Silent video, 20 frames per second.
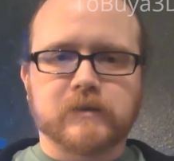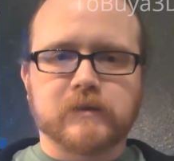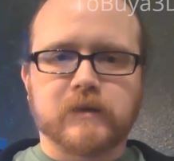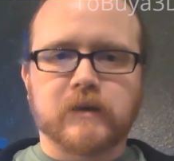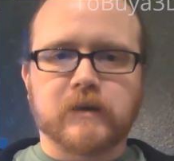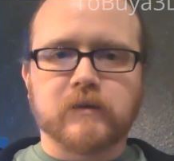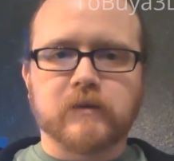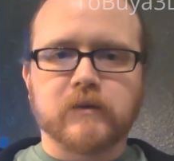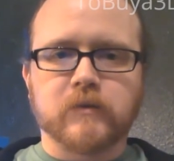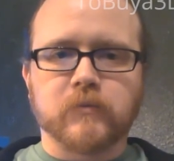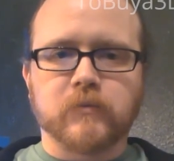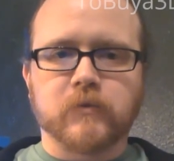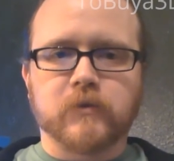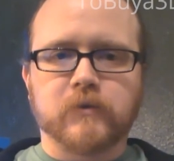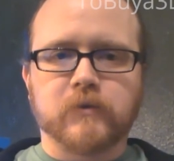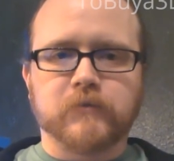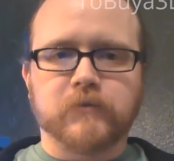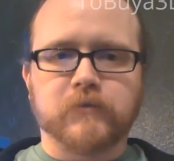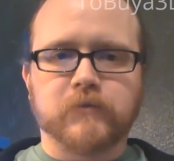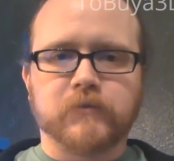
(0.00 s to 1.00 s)
got a lot
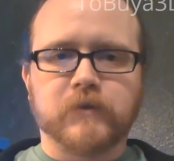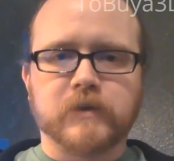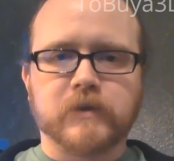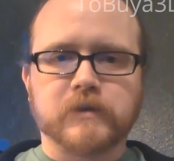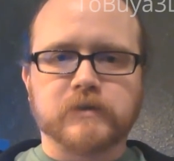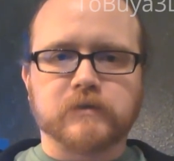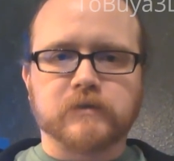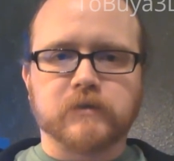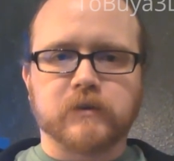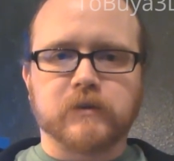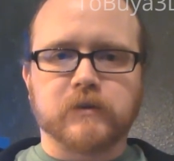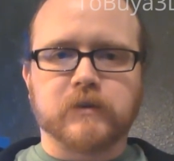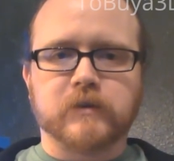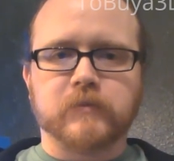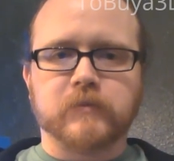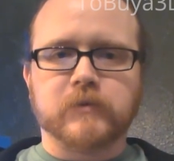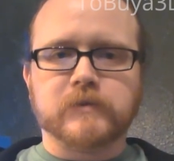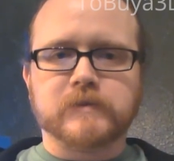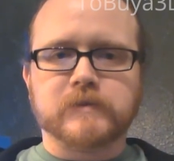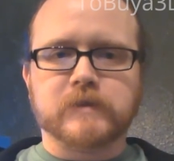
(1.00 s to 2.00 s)
more of a finished look
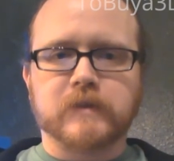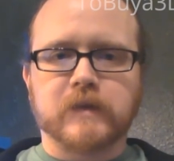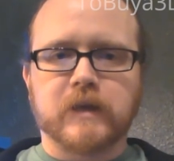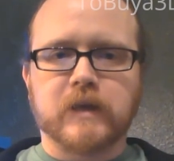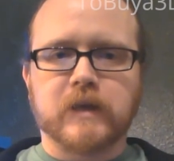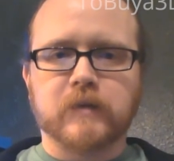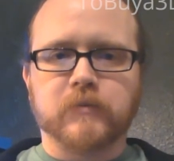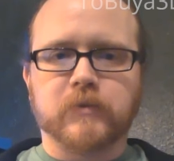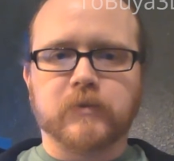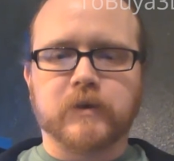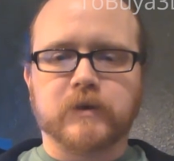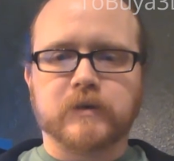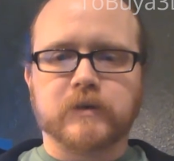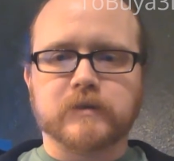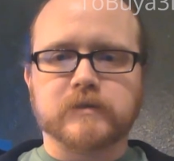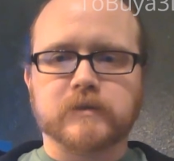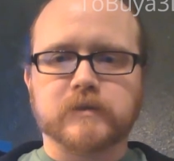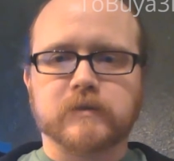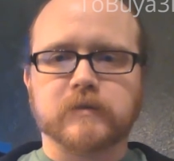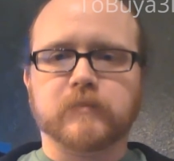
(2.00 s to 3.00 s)
than most of the kit
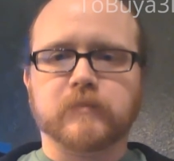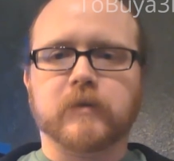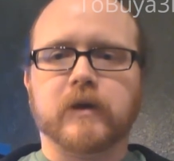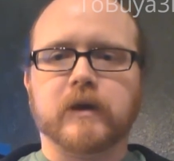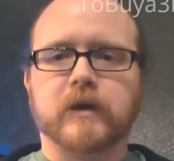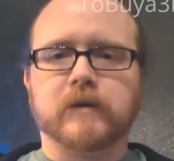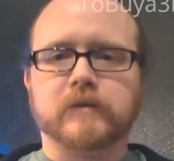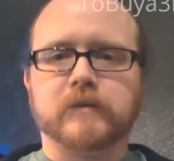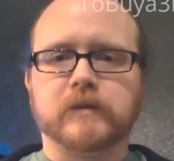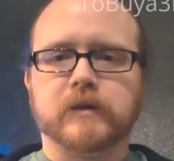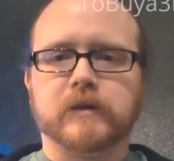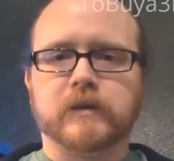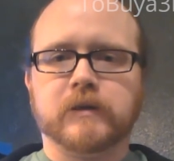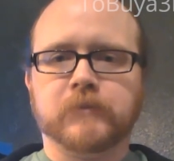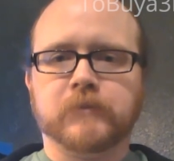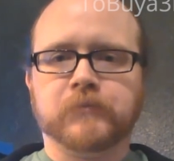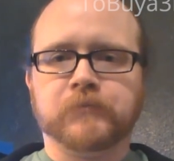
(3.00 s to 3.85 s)
printers you can buy out there.